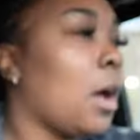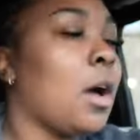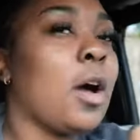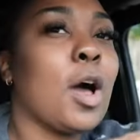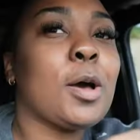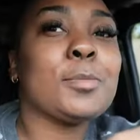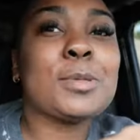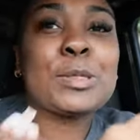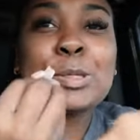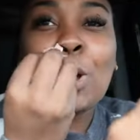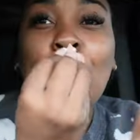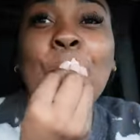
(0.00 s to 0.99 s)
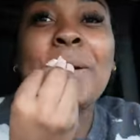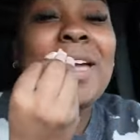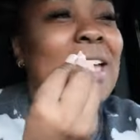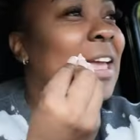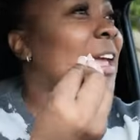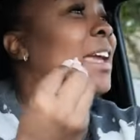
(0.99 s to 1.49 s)
Y'all, I'm so
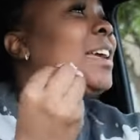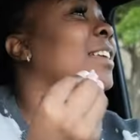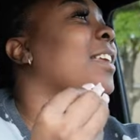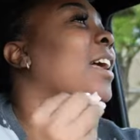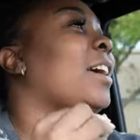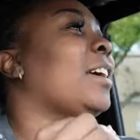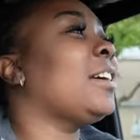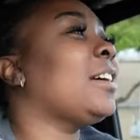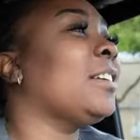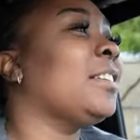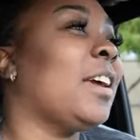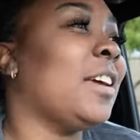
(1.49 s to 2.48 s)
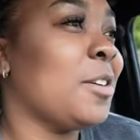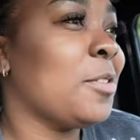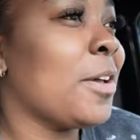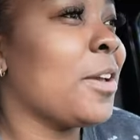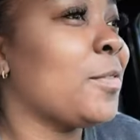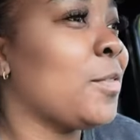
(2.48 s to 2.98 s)
mad. Like, they
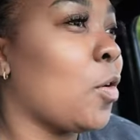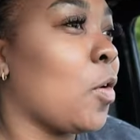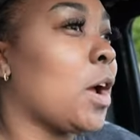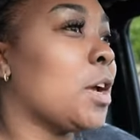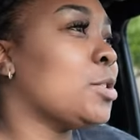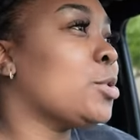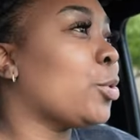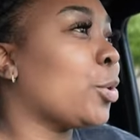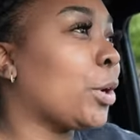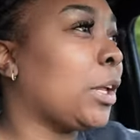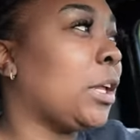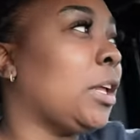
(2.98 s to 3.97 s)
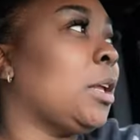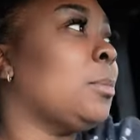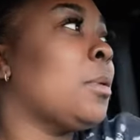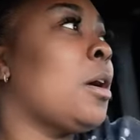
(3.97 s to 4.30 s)
don't have no ice cream